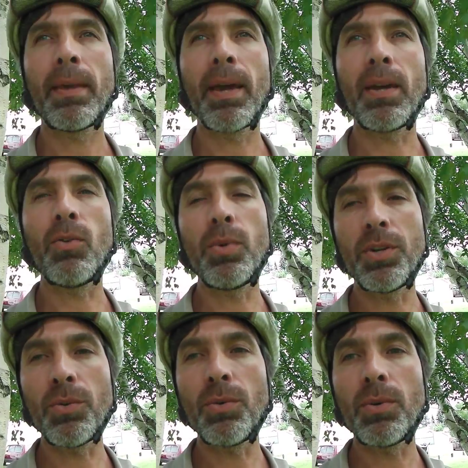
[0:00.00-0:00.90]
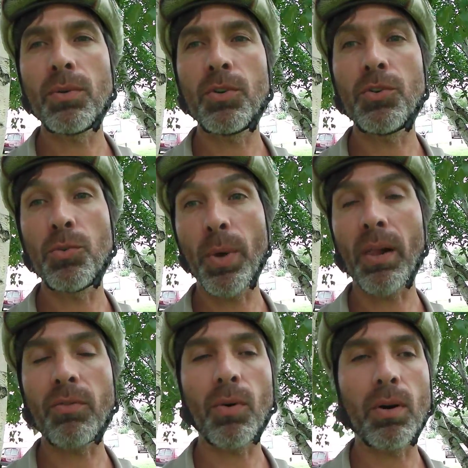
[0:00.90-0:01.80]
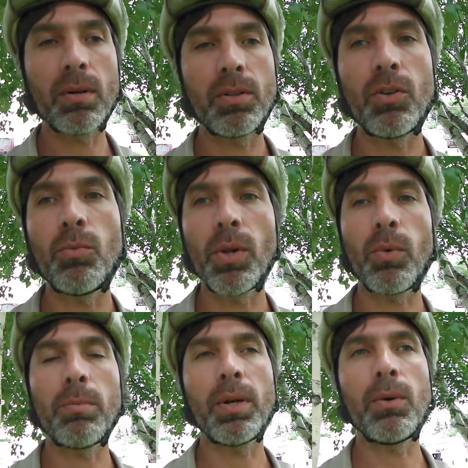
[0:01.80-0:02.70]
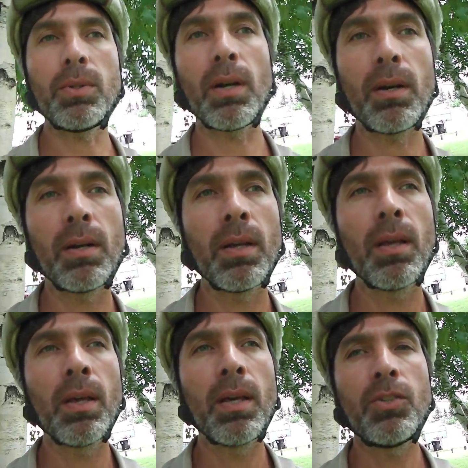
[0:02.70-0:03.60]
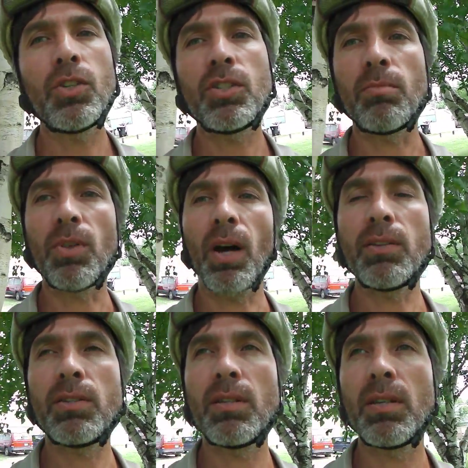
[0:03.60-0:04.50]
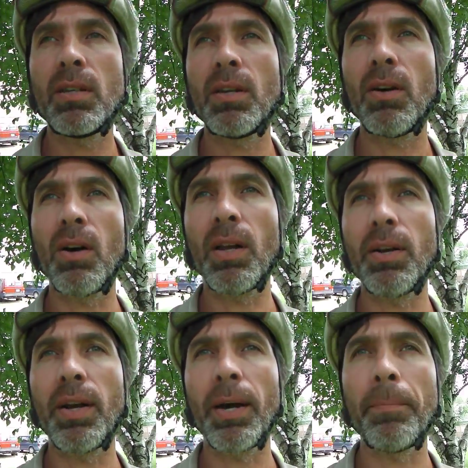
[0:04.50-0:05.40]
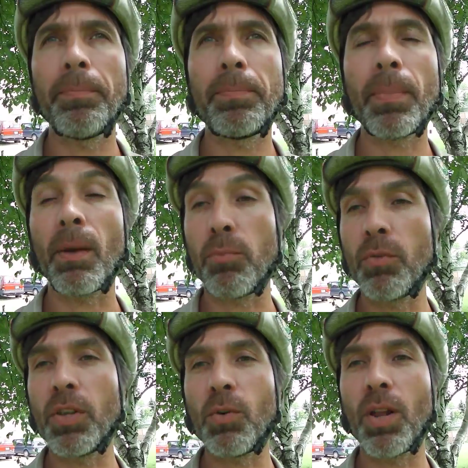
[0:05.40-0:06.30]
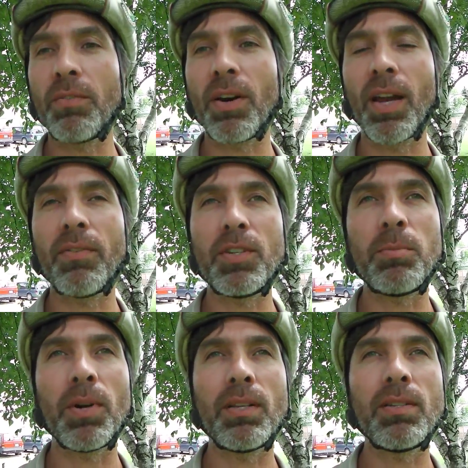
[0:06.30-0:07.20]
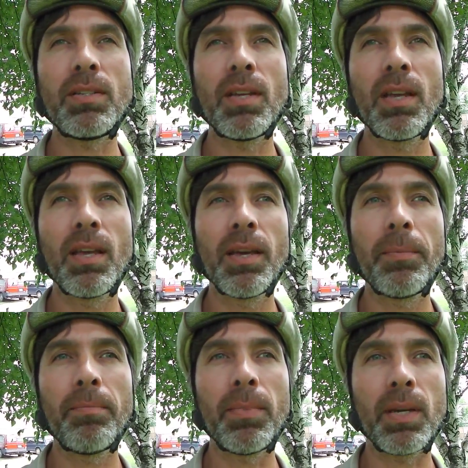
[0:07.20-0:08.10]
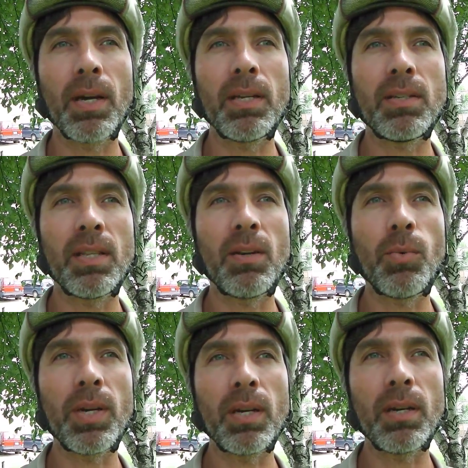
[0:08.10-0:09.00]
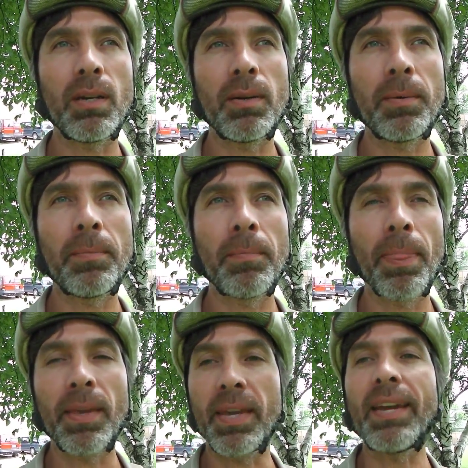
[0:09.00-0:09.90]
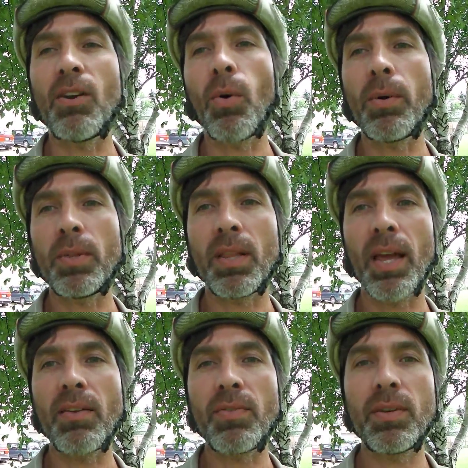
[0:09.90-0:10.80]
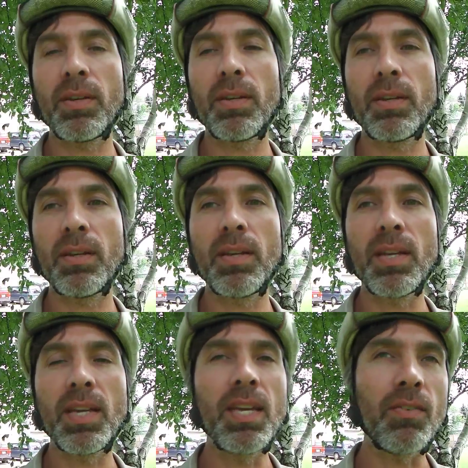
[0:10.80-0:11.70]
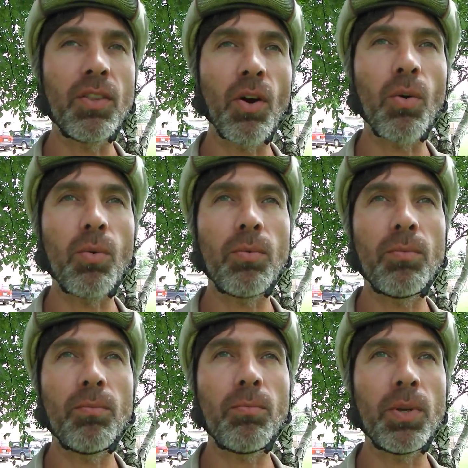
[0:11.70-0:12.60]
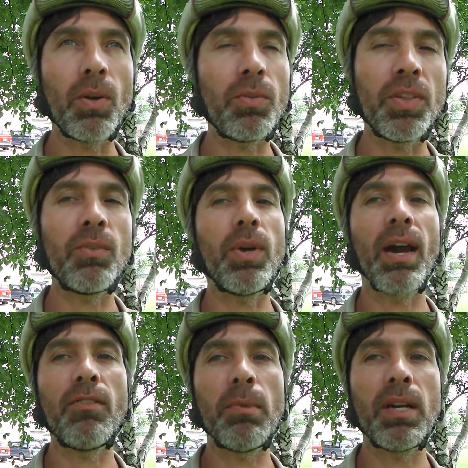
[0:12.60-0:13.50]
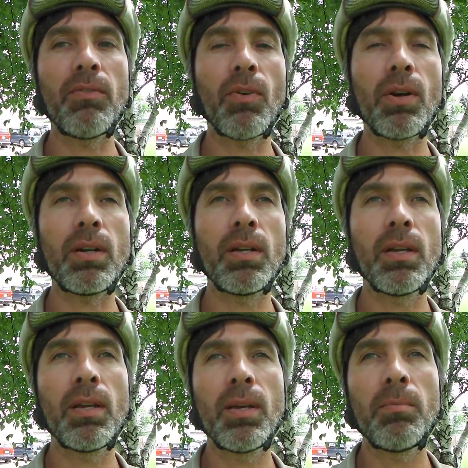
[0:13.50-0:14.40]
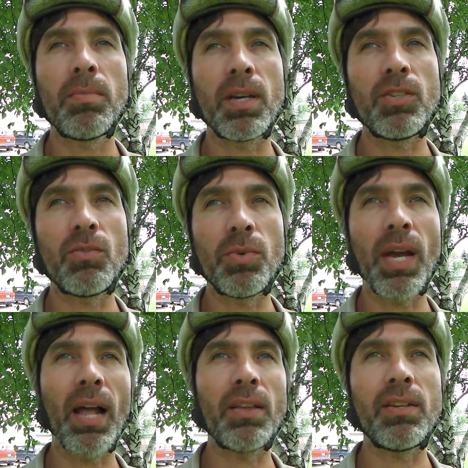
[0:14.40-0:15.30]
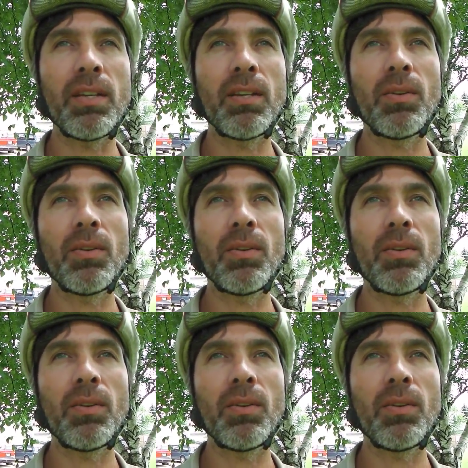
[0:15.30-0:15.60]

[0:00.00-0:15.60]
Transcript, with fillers: and who we do do well for, the goodwill we put out there. Just some thoughts on uh, improving the quality of our life experiences because I think we can get going with life even though we don't think we have the money for it. Because in reality,